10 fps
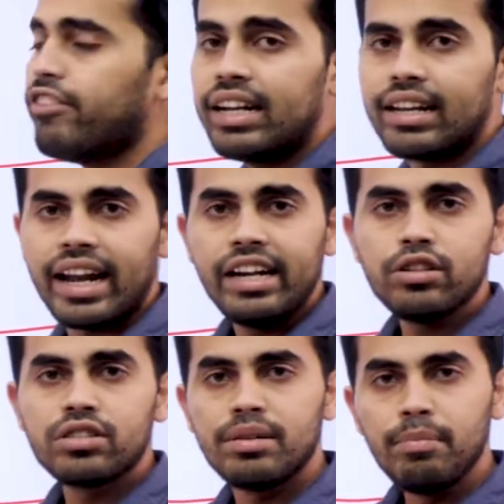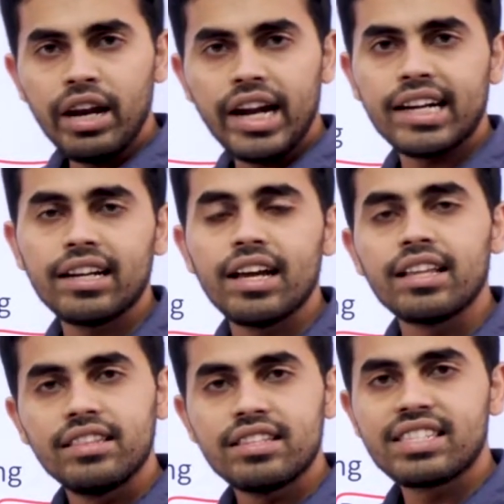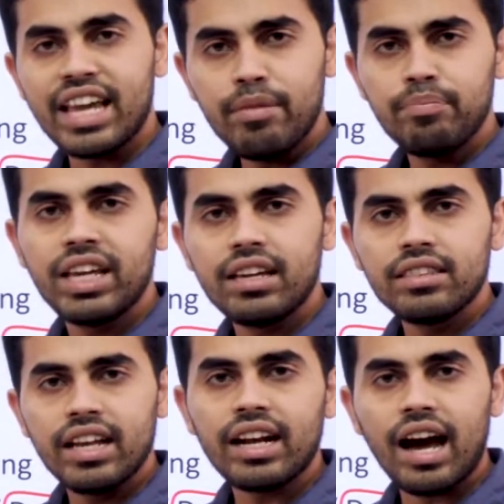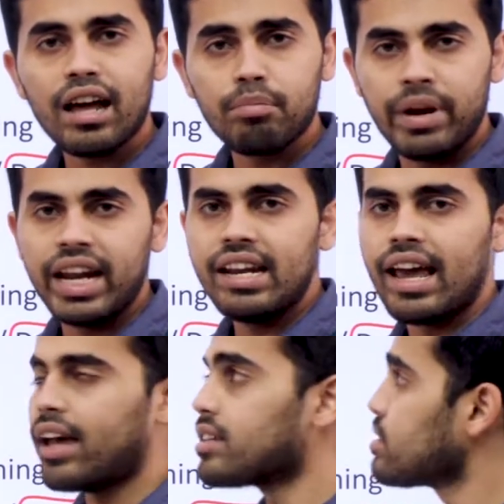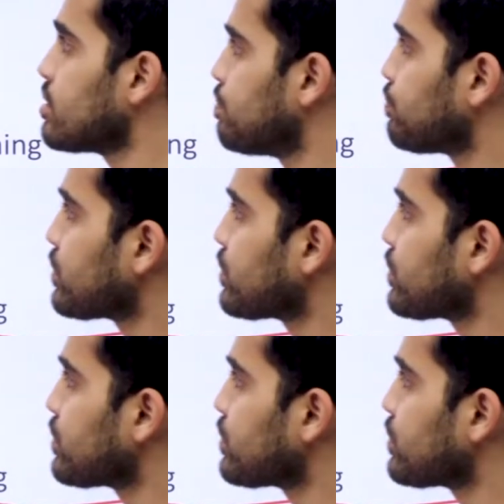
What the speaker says: we try to simulate the same thing that our brain has